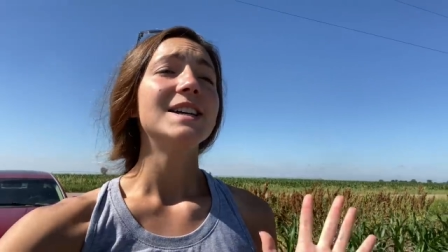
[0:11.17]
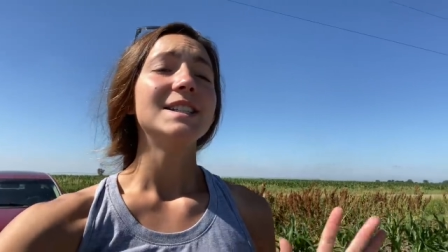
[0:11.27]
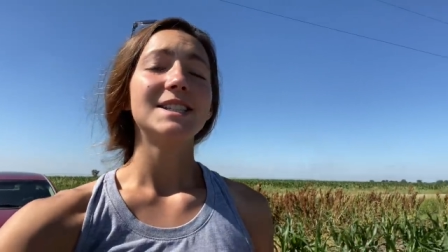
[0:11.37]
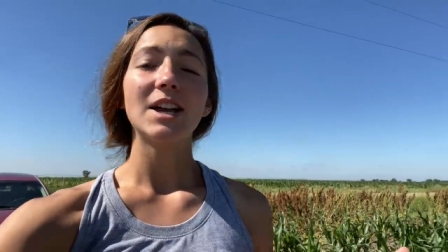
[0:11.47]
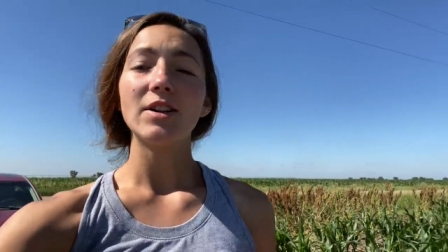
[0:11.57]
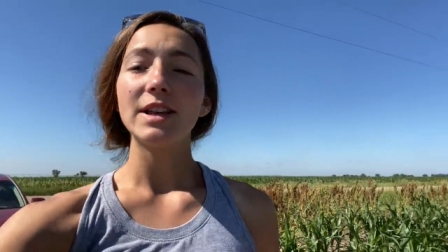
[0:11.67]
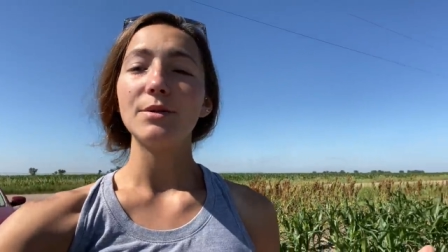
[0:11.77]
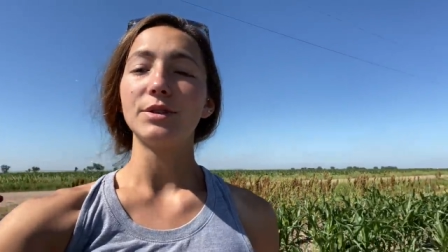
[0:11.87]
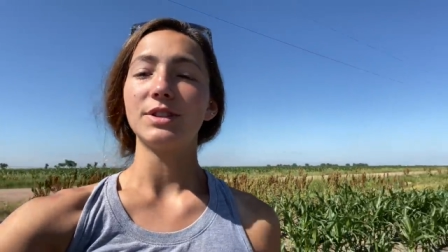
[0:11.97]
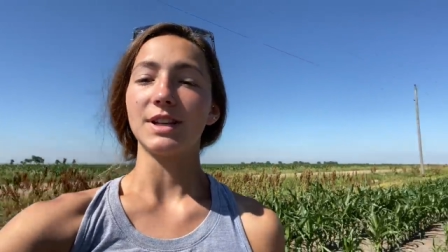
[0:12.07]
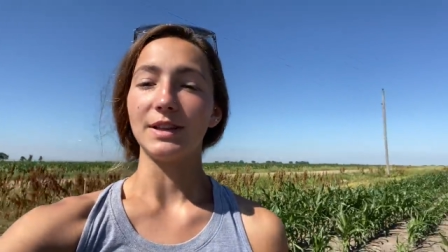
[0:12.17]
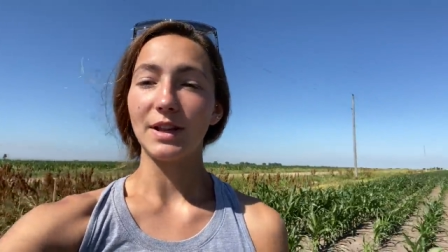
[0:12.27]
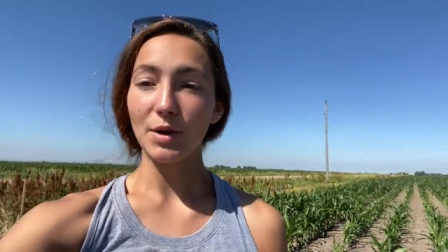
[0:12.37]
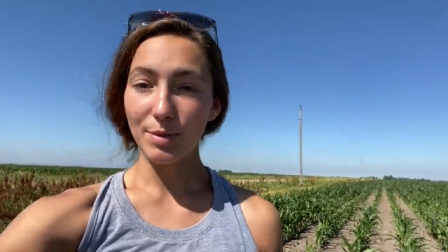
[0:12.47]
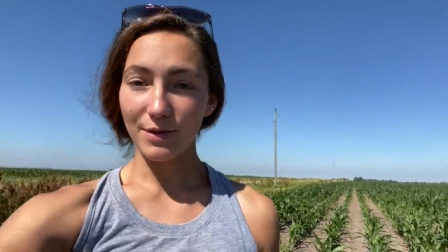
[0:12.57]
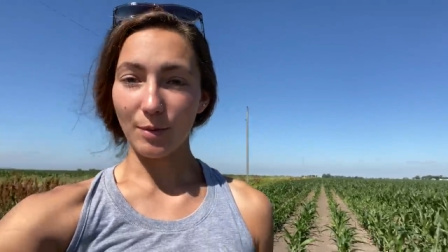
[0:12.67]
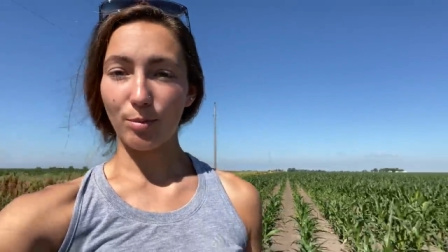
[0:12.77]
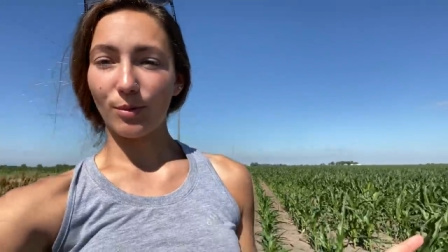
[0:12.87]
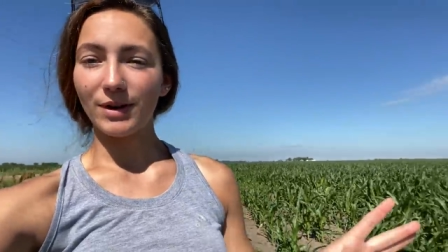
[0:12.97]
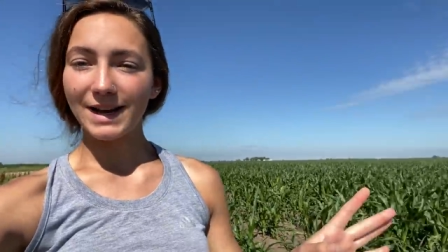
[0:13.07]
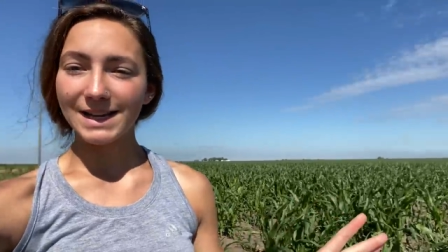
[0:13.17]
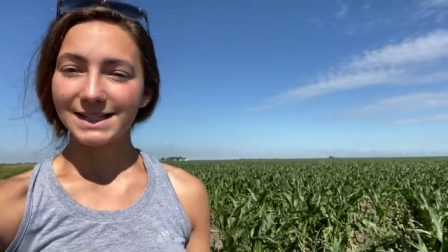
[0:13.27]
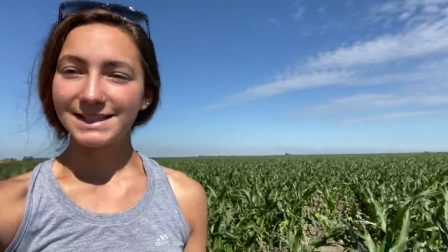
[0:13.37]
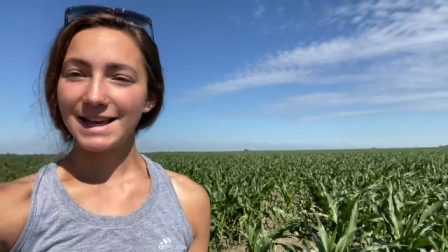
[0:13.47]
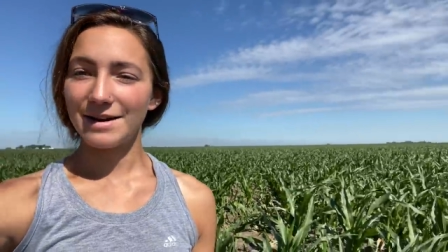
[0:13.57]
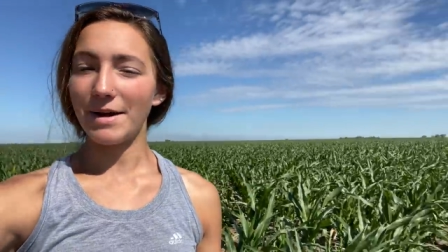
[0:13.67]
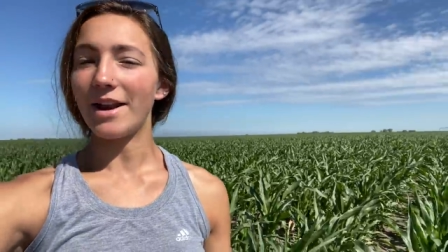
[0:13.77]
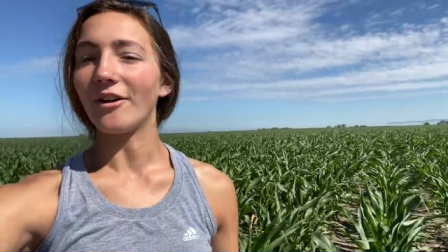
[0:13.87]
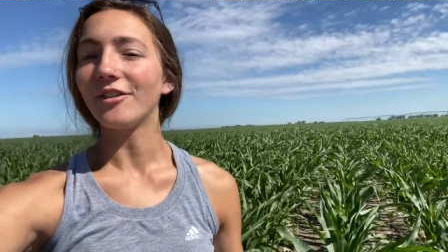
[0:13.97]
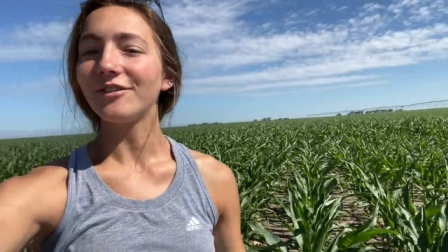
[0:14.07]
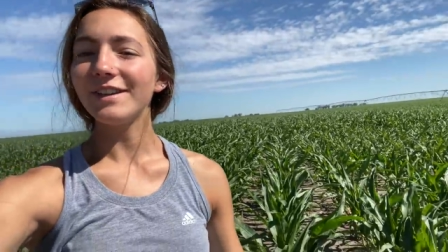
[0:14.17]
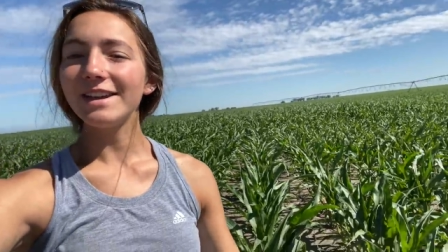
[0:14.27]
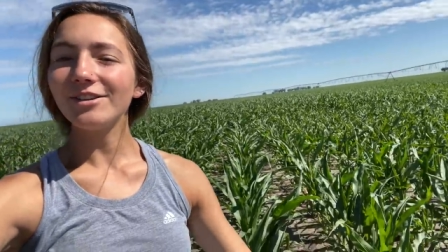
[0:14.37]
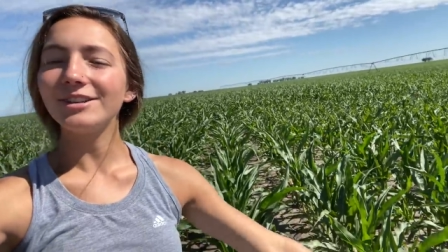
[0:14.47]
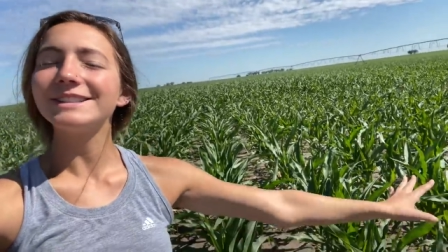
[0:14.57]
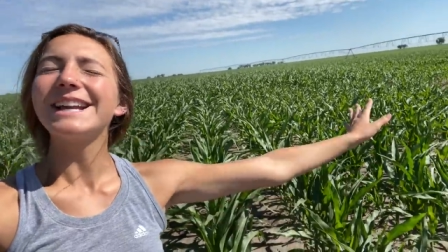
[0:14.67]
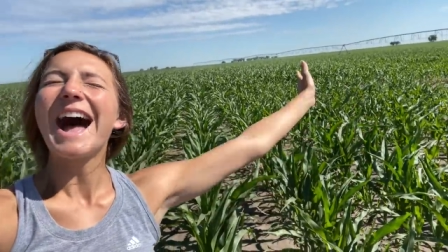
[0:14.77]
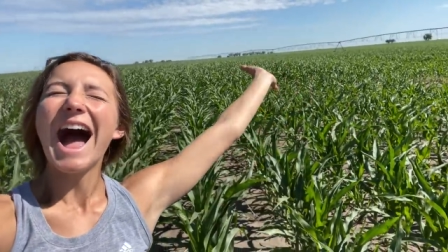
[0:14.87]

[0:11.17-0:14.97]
sunny with just a little bit of a breeze and I'm at our field.